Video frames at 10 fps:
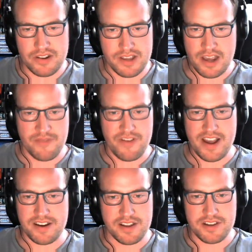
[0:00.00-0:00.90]
Yeah,
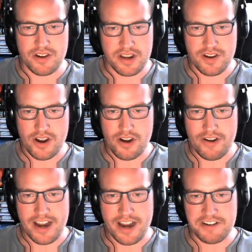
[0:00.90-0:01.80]
fan. It's got a
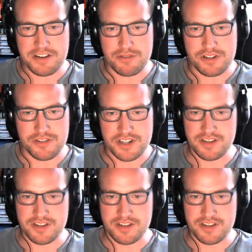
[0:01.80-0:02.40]
great character roster.